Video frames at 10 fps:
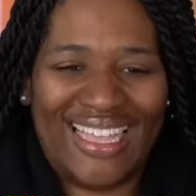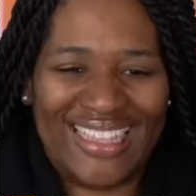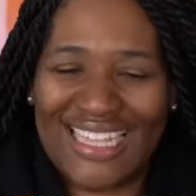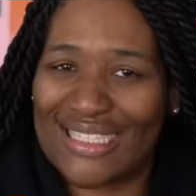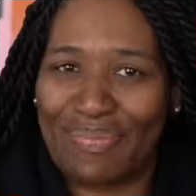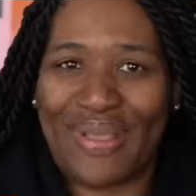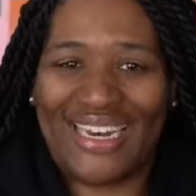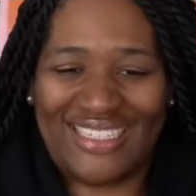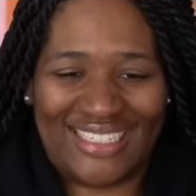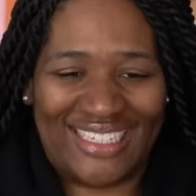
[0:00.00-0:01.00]
That's some
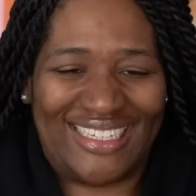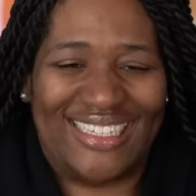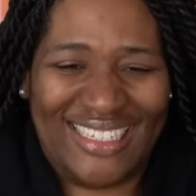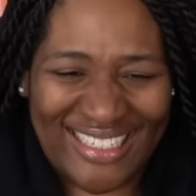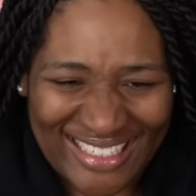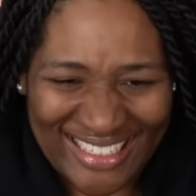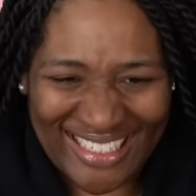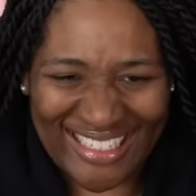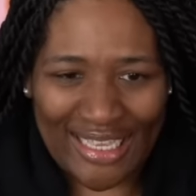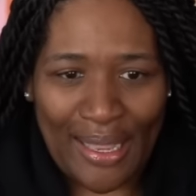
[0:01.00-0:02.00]
petty shit. Really?
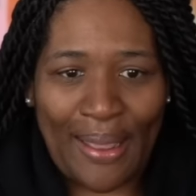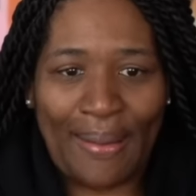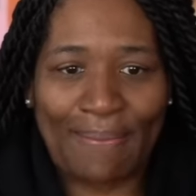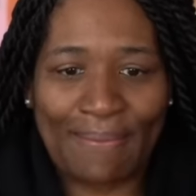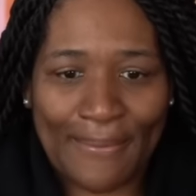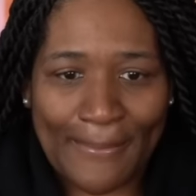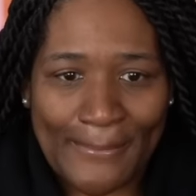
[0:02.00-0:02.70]
Yes.